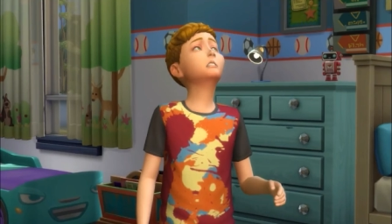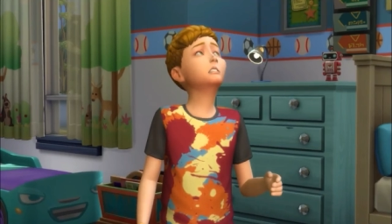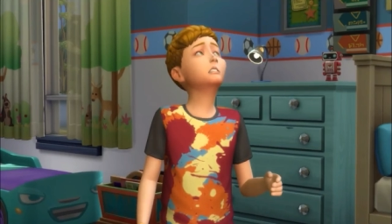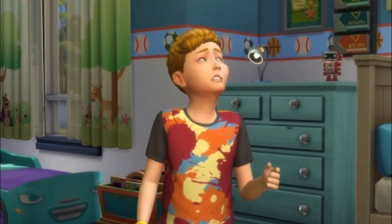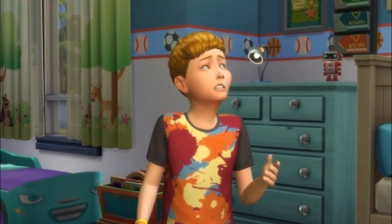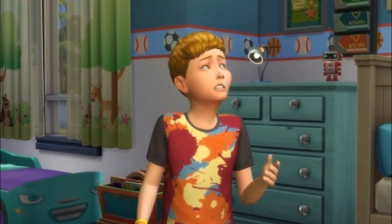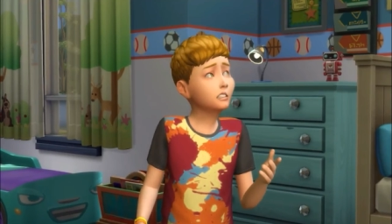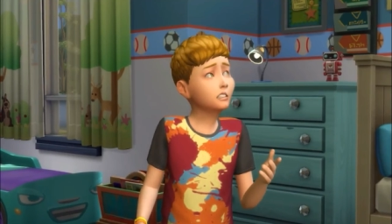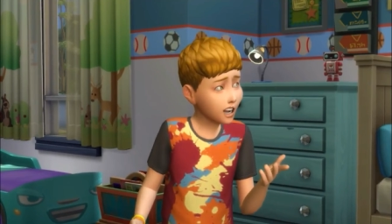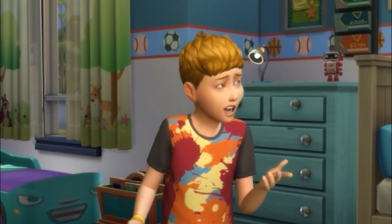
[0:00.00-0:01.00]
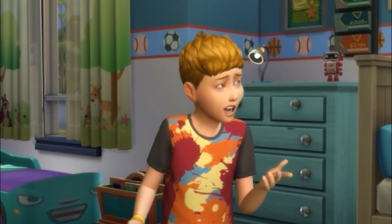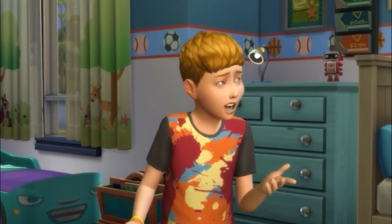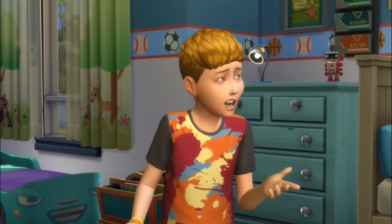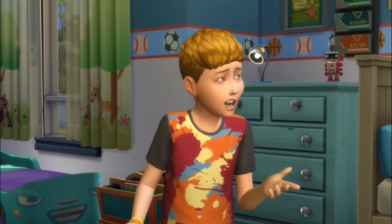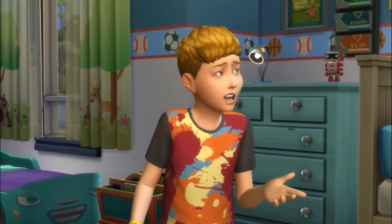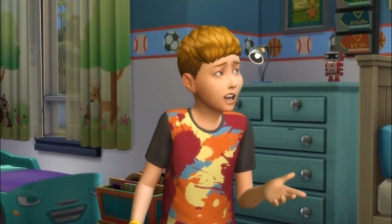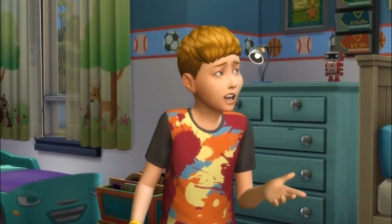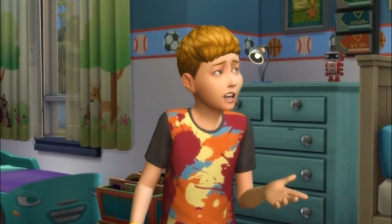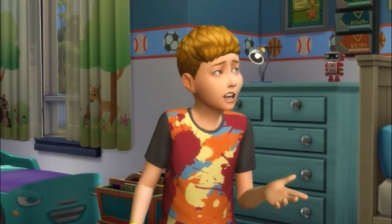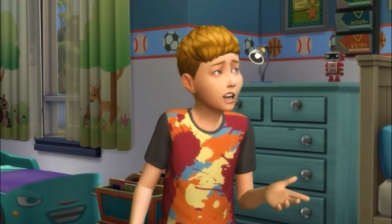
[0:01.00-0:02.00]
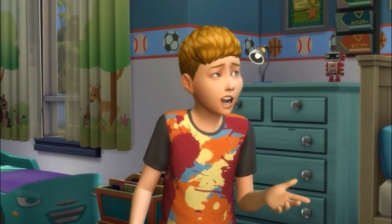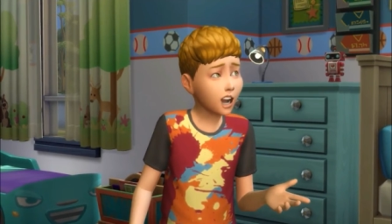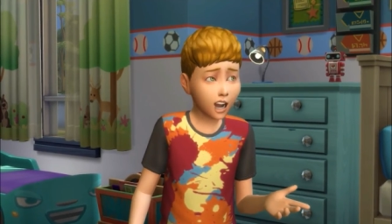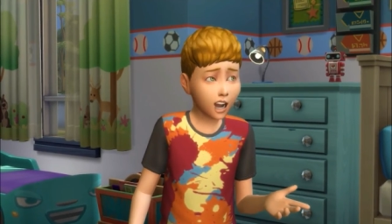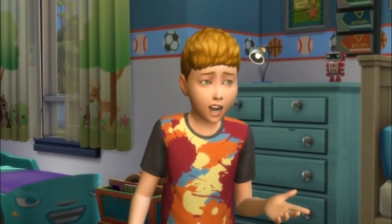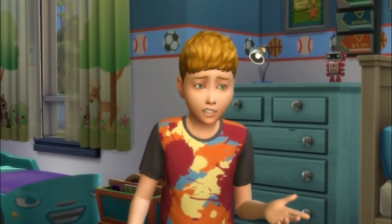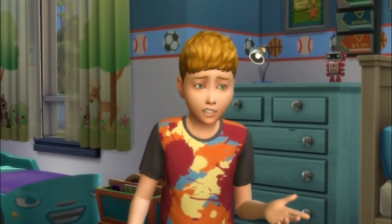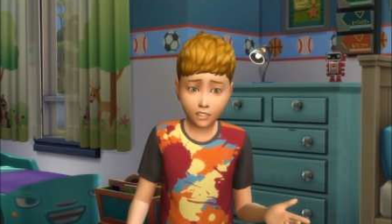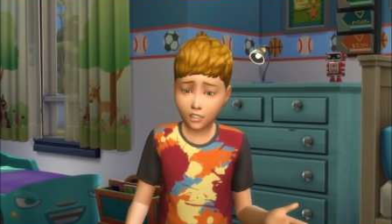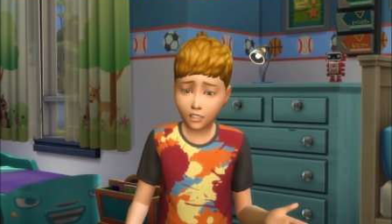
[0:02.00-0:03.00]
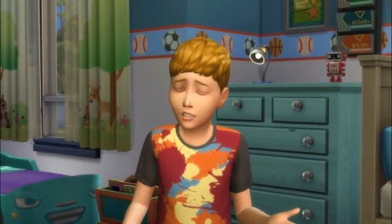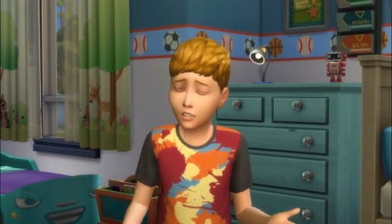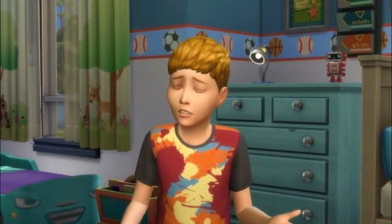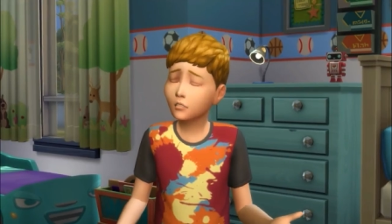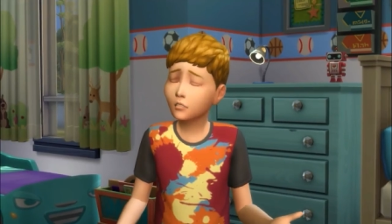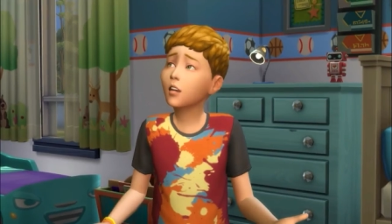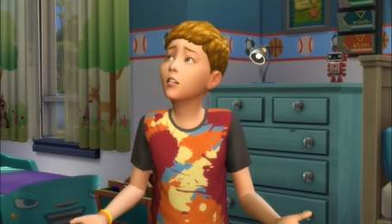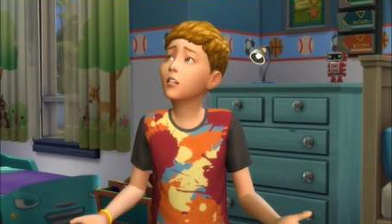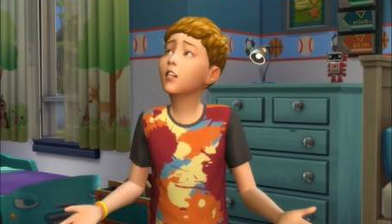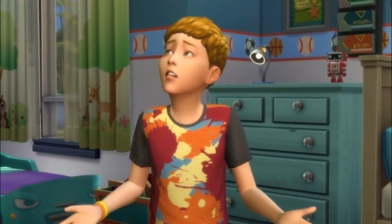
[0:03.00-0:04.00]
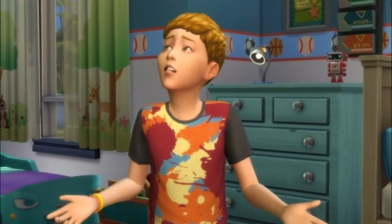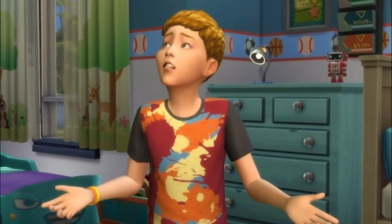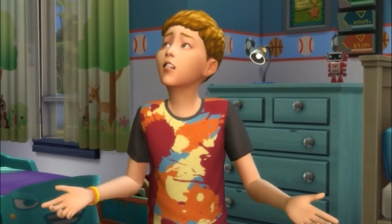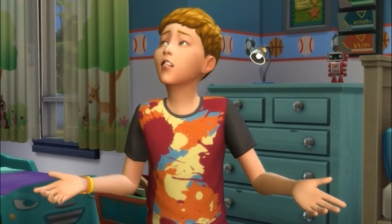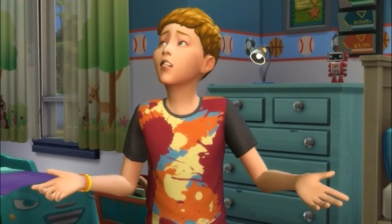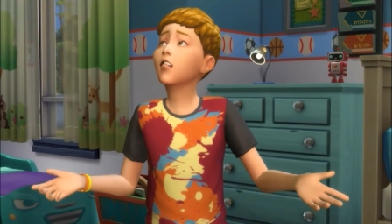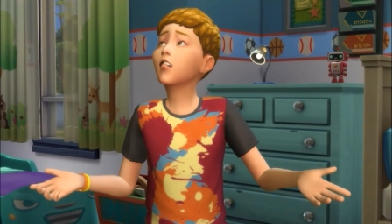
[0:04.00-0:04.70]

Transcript: A little toddler was reading a book, and here is the boy. What is he up to?